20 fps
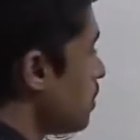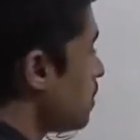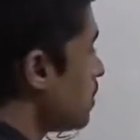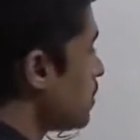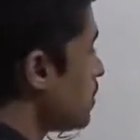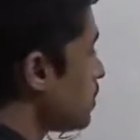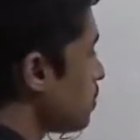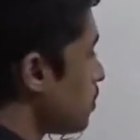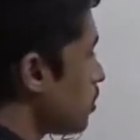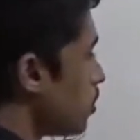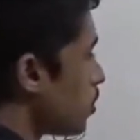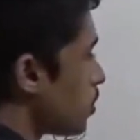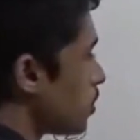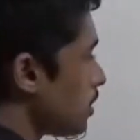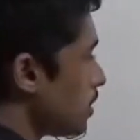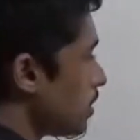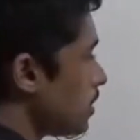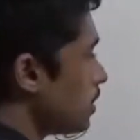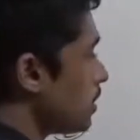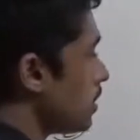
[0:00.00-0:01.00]
this will go to
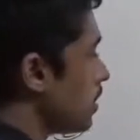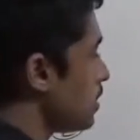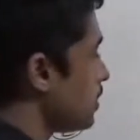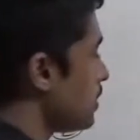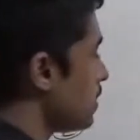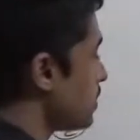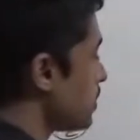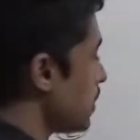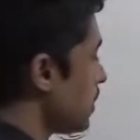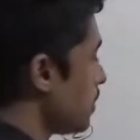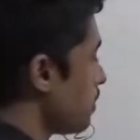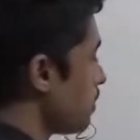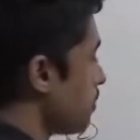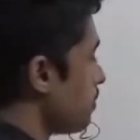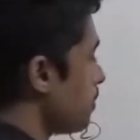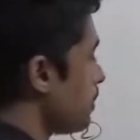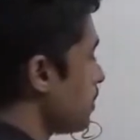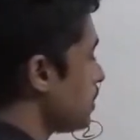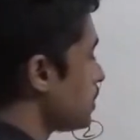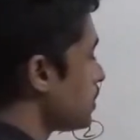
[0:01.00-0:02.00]
the other side,
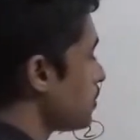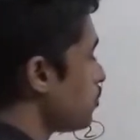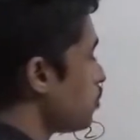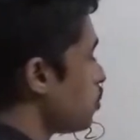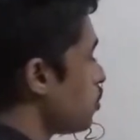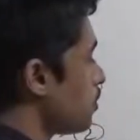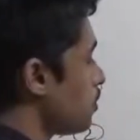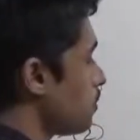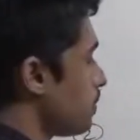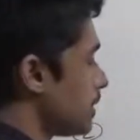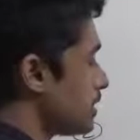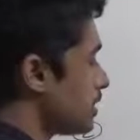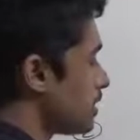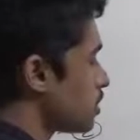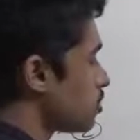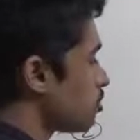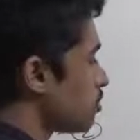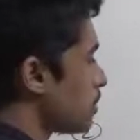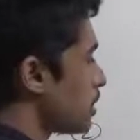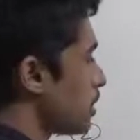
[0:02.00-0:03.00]
plus
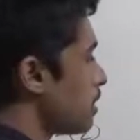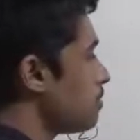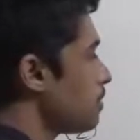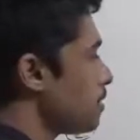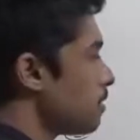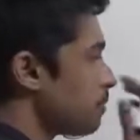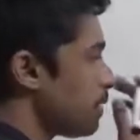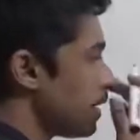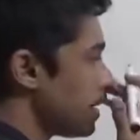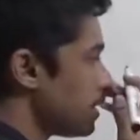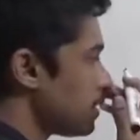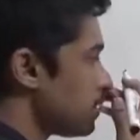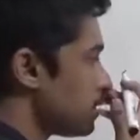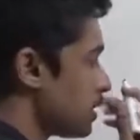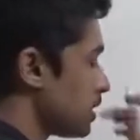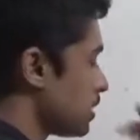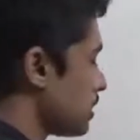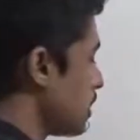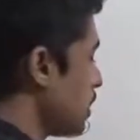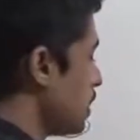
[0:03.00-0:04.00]
6 will become minus
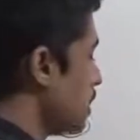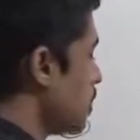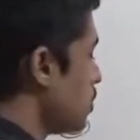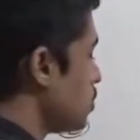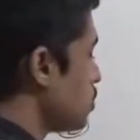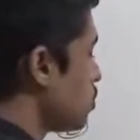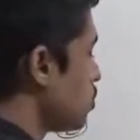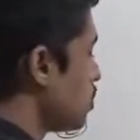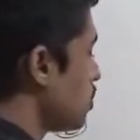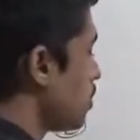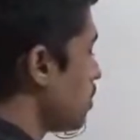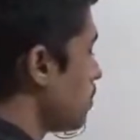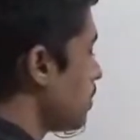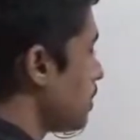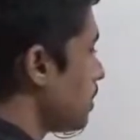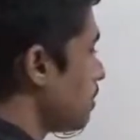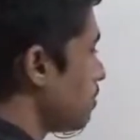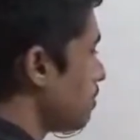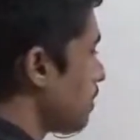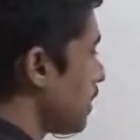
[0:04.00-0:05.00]
6, so it will
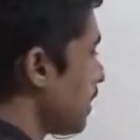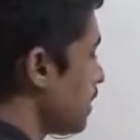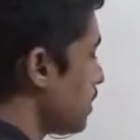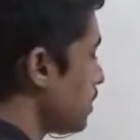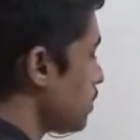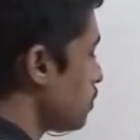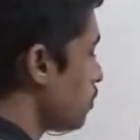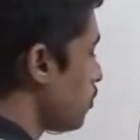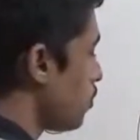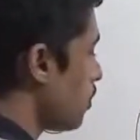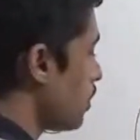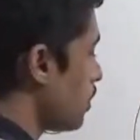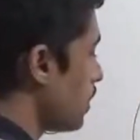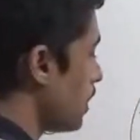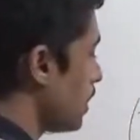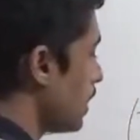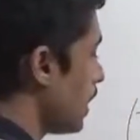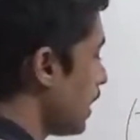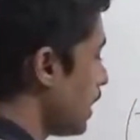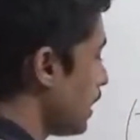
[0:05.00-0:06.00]
become minus
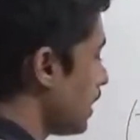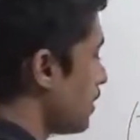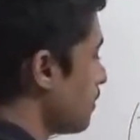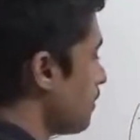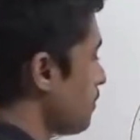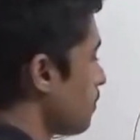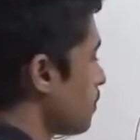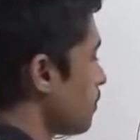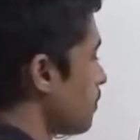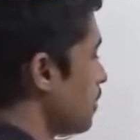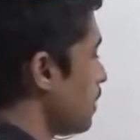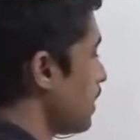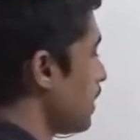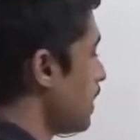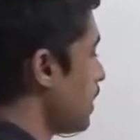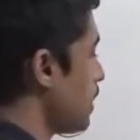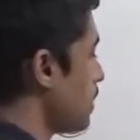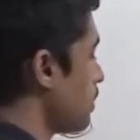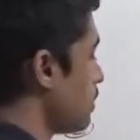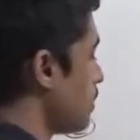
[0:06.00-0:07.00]
48,
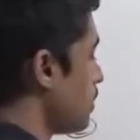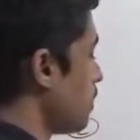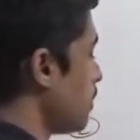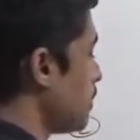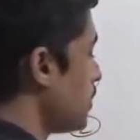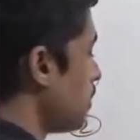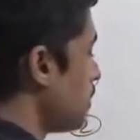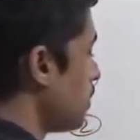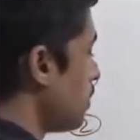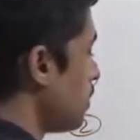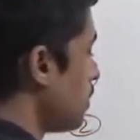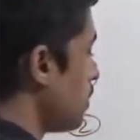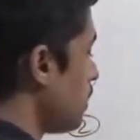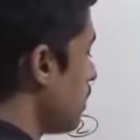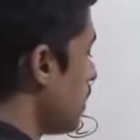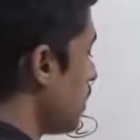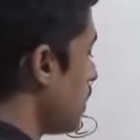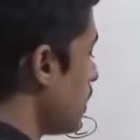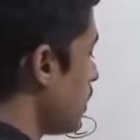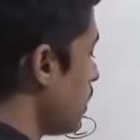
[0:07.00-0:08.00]
right?
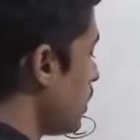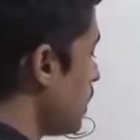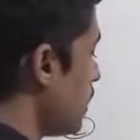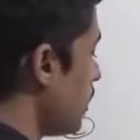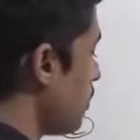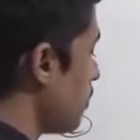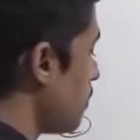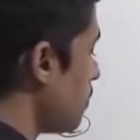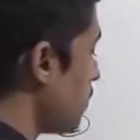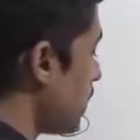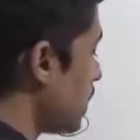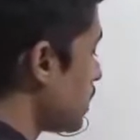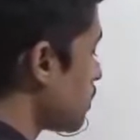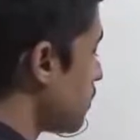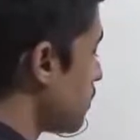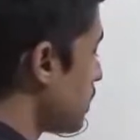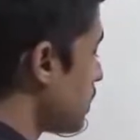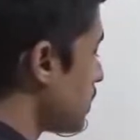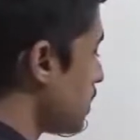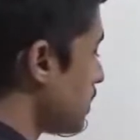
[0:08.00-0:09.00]
And t
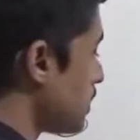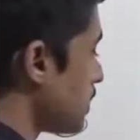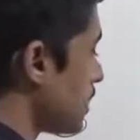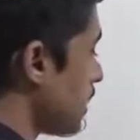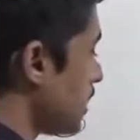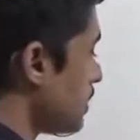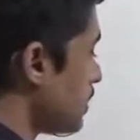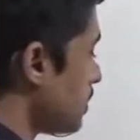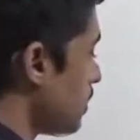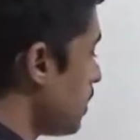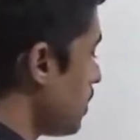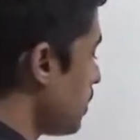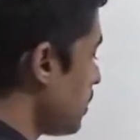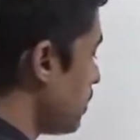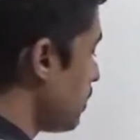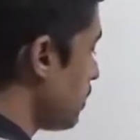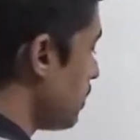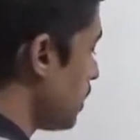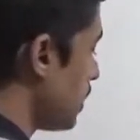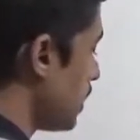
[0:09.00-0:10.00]
minus minus gets cancelled,
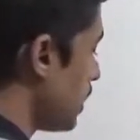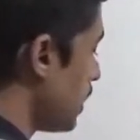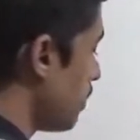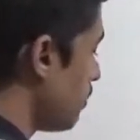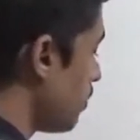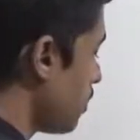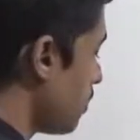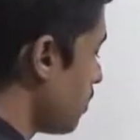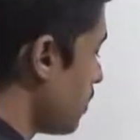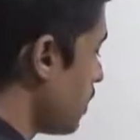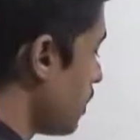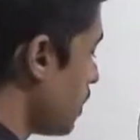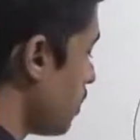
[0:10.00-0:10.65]
t will be